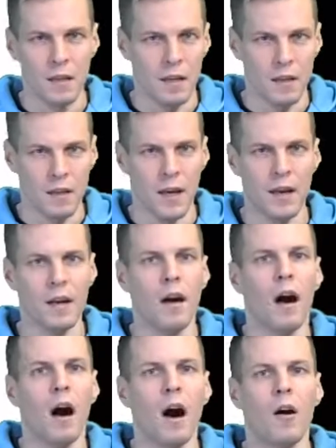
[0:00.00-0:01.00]
then
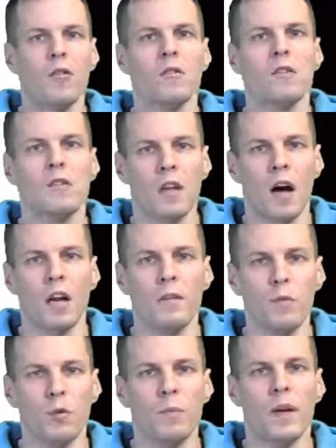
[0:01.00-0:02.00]
our study
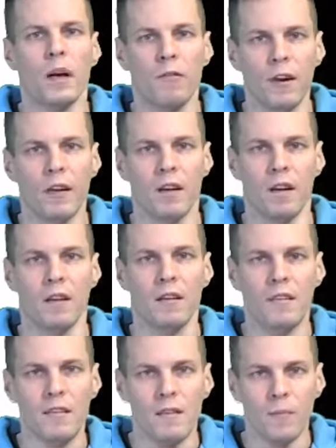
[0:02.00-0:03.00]
would be a critical
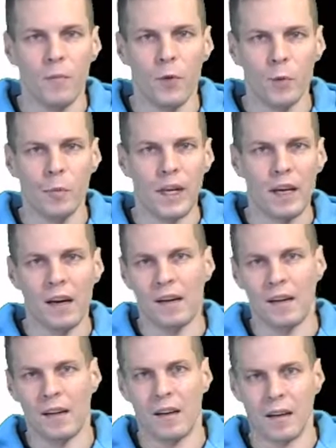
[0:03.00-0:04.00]

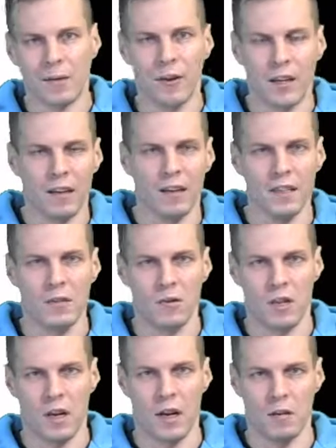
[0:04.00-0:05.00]
discourse
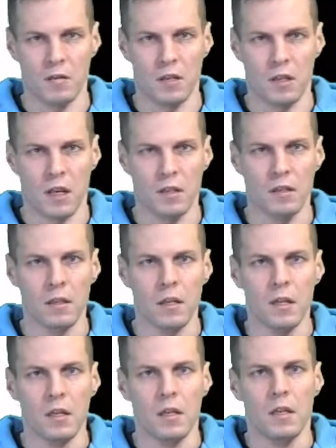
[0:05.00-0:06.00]
analysis study.
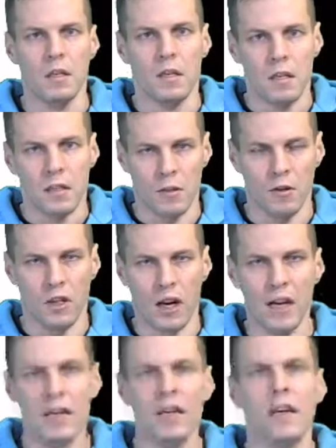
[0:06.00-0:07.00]
So the
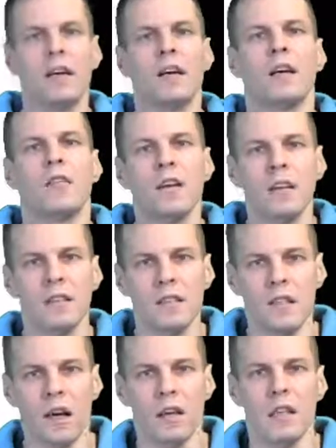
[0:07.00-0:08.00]
idea in a critical
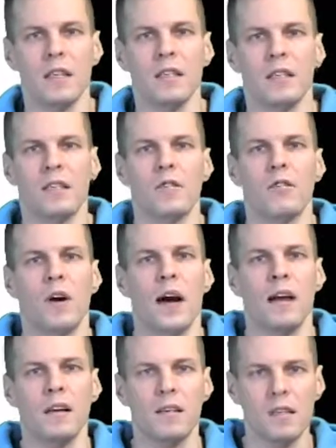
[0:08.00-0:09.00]
study is that you
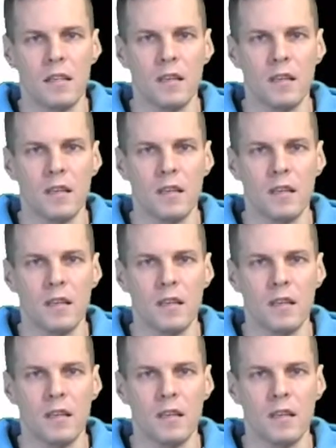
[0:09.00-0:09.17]
analyze the